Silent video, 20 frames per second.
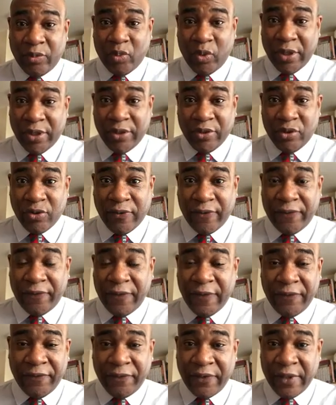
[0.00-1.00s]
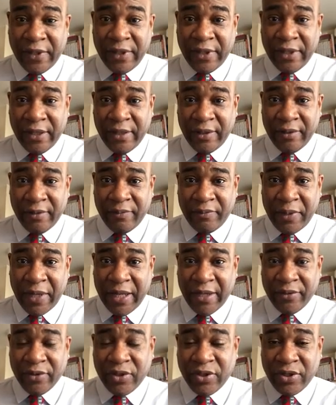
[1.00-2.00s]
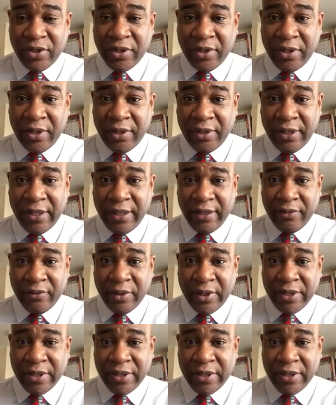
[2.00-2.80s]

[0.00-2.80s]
150 pounds sterling.